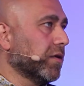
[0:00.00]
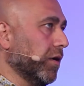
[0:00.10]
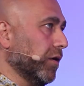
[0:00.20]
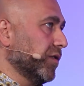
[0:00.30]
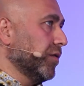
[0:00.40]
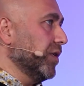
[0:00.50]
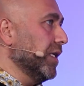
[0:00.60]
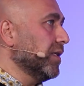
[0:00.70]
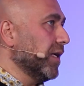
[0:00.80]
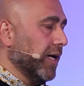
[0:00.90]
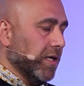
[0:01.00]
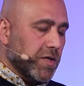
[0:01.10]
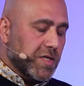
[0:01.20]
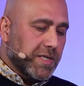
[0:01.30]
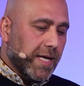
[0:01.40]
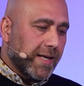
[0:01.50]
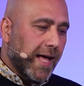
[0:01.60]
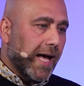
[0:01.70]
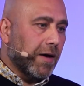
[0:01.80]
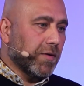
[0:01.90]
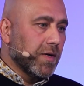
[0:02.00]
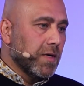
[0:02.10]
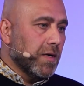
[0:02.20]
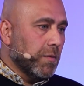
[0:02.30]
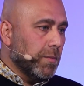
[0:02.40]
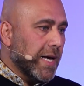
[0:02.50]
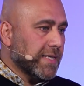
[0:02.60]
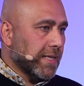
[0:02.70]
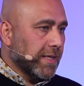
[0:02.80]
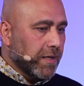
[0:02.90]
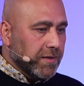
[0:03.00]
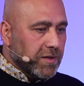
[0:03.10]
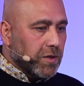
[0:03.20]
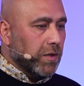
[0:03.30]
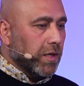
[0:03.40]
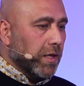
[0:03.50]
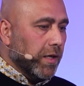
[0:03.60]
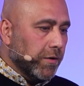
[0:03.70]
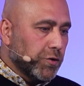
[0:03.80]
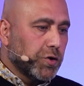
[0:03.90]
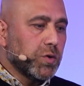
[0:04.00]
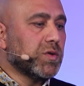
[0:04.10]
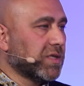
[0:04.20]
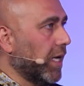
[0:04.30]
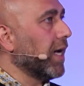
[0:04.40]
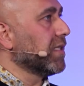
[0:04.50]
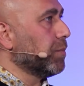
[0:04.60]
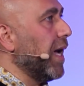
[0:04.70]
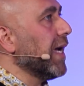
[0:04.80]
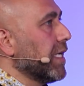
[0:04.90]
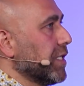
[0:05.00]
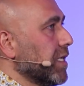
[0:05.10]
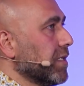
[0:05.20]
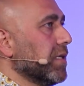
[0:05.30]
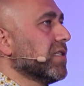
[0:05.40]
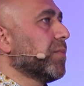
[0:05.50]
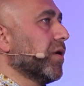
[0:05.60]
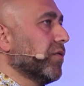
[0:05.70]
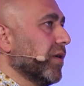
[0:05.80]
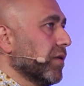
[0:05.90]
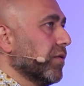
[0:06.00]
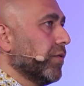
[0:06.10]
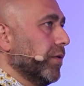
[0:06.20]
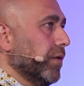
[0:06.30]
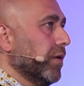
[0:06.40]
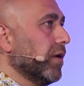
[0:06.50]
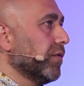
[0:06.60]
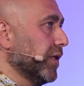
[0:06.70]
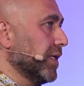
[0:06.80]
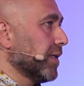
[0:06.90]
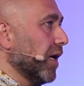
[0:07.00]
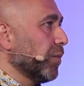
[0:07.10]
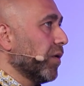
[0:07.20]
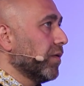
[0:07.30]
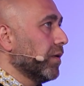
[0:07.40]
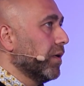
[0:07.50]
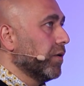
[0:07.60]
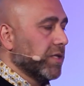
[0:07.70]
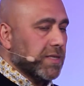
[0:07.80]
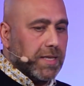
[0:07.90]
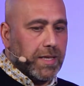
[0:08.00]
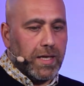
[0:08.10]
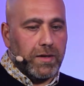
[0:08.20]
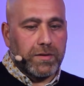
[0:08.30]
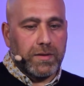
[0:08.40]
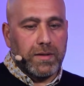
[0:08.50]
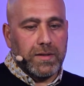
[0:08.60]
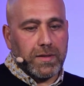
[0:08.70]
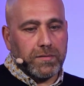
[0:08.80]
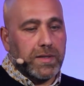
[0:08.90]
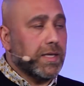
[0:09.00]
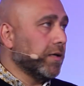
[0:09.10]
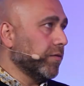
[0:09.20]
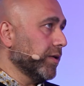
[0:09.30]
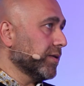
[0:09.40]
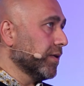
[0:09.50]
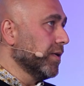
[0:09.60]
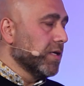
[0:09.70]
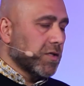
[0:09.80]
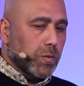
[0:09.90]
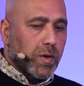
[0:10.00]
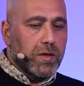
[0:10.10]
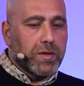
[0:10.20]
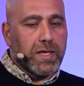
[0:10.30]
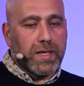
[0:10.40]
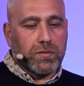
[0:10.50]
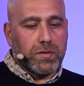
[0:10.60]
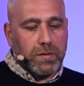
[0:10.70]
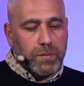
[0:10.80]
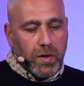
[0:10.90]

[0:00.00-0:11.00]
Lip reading: of the retailers that have basically shoe size packages is perfect for this type of logistic deliveries. So we are looking into the